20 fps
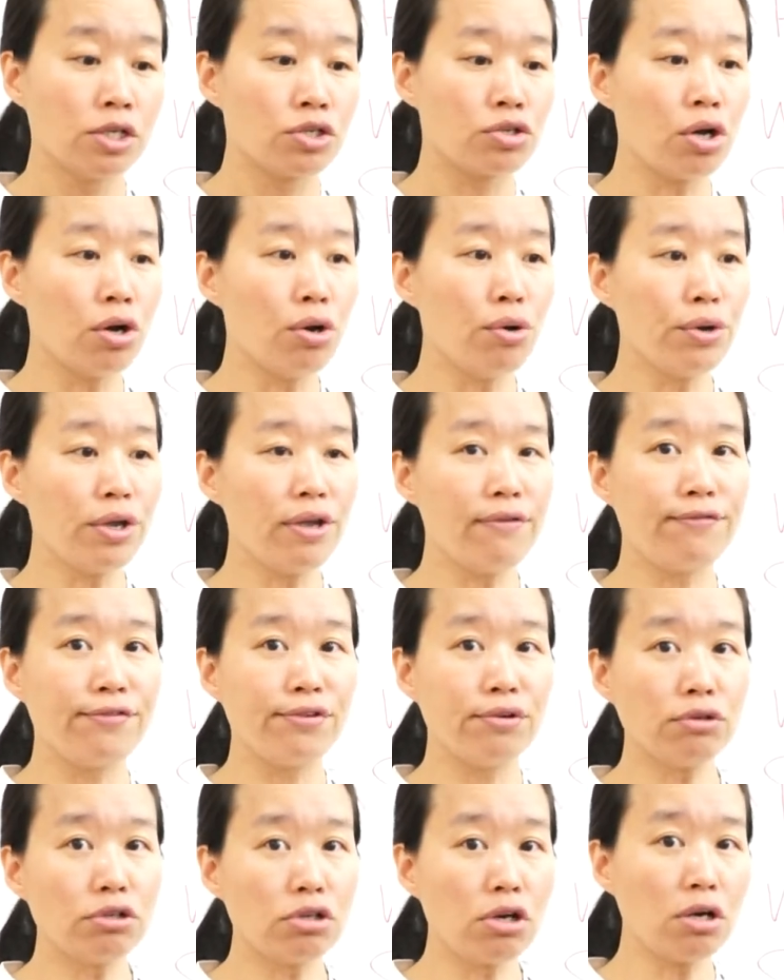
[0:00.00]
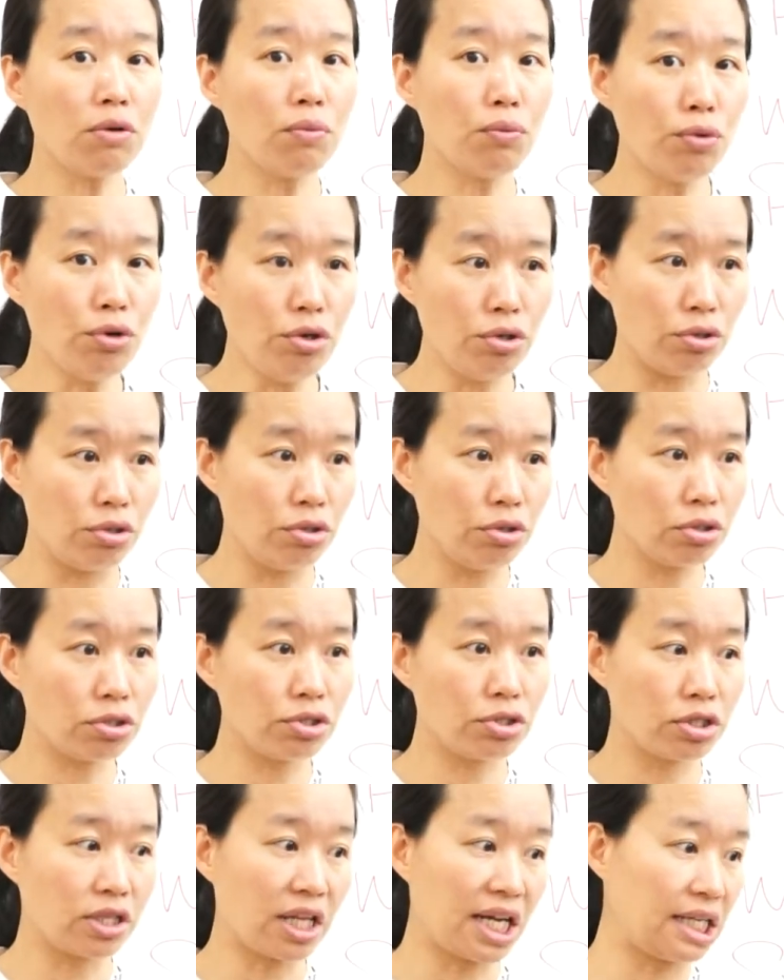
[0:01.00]
So if you got
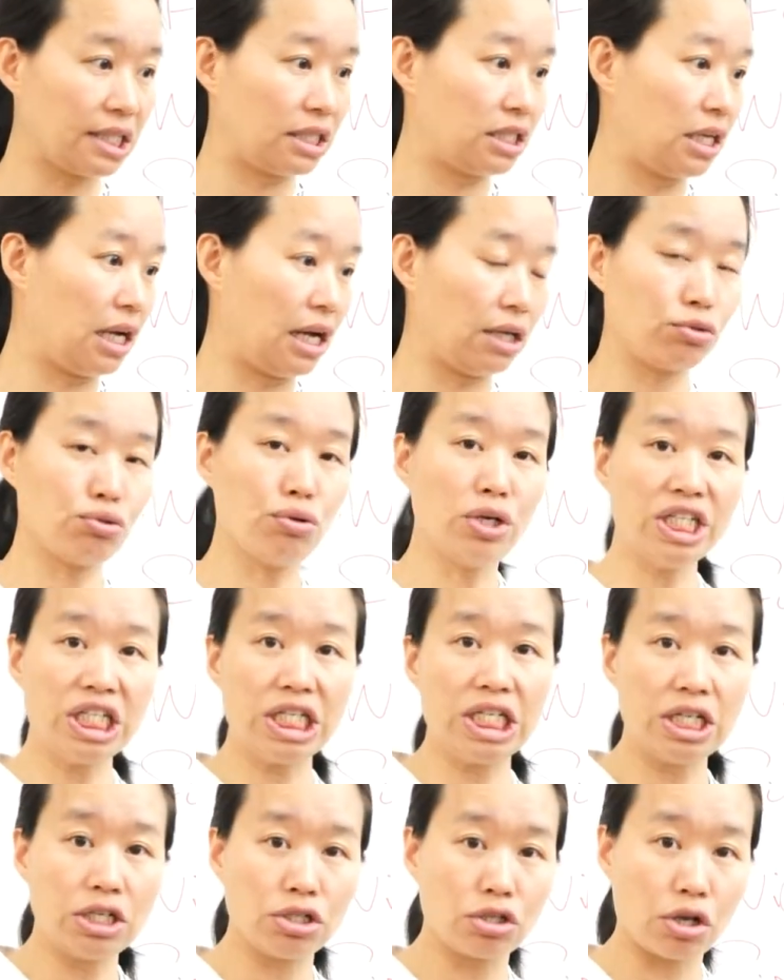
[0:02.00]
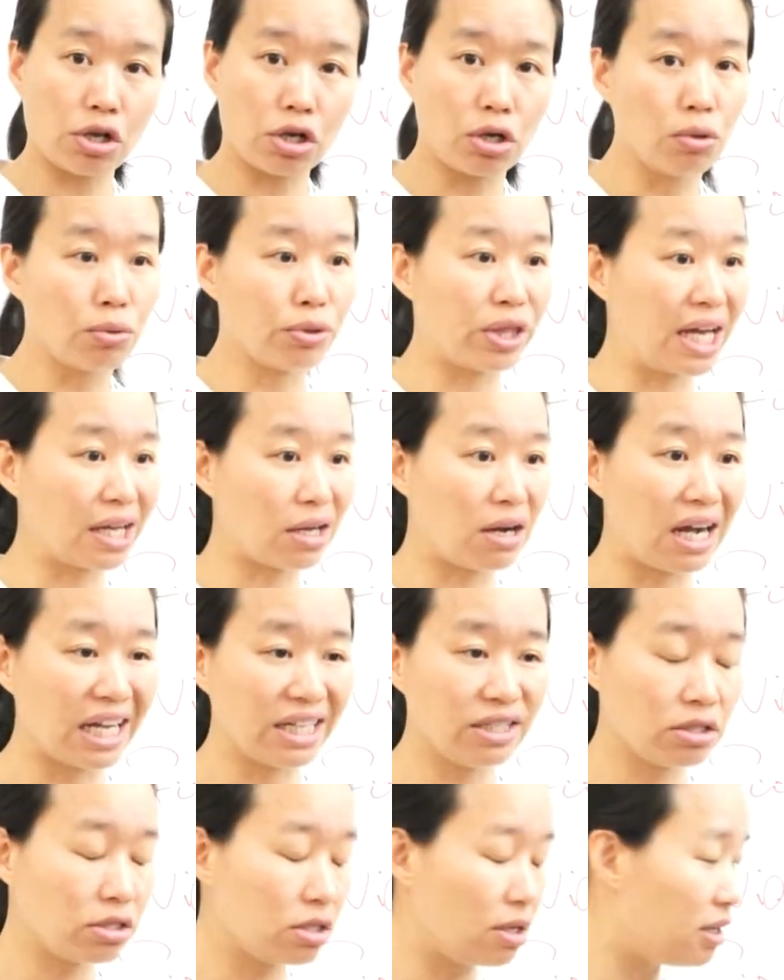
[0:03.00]
works that 20 years ago, that
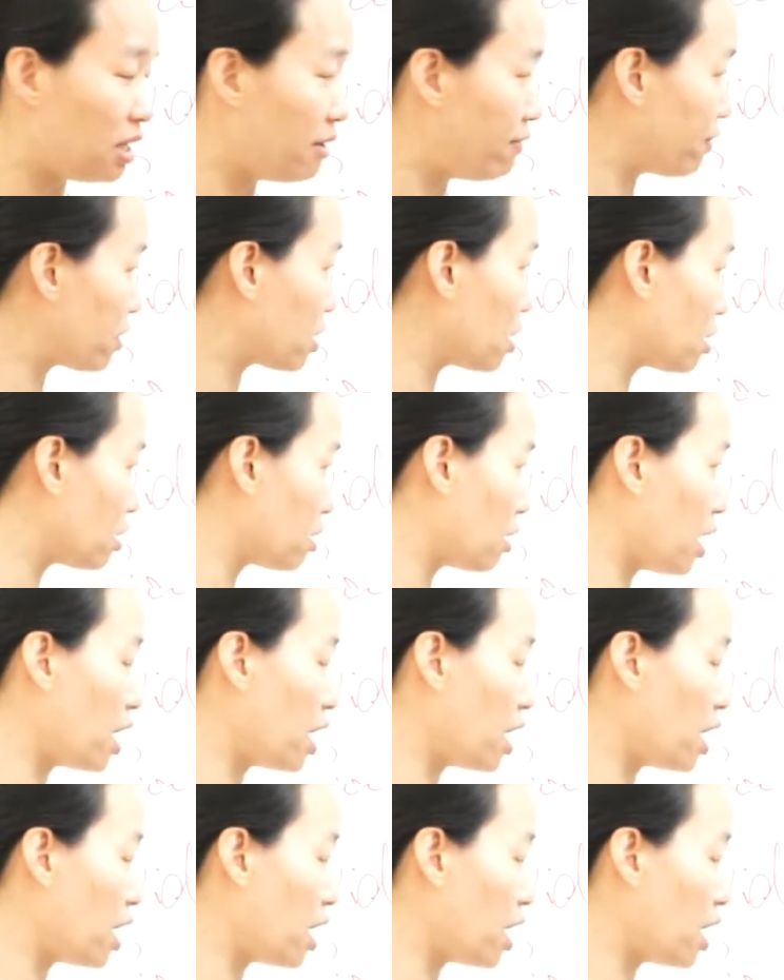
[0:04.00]
kind of significant